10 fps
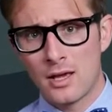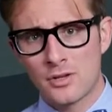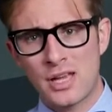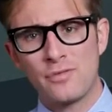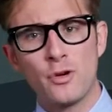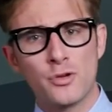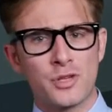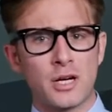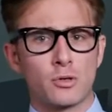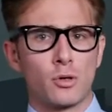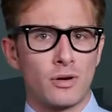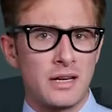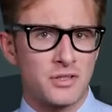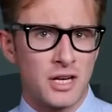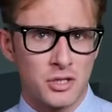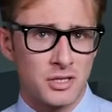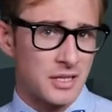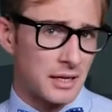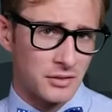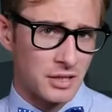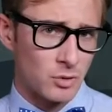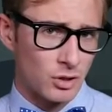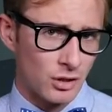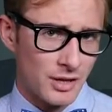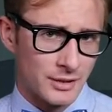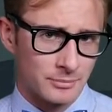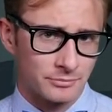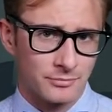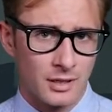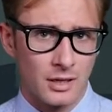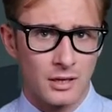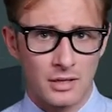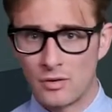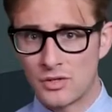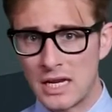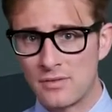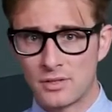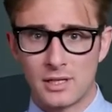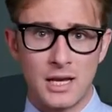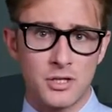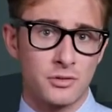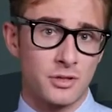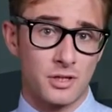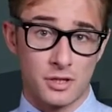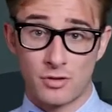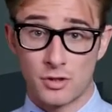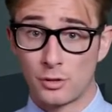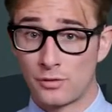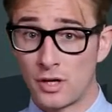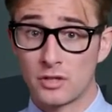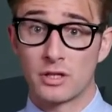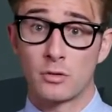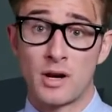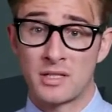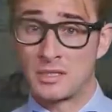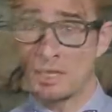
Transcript: Sappho's sexual orientation is anything but clear. There is even the legend that as a result of unrequited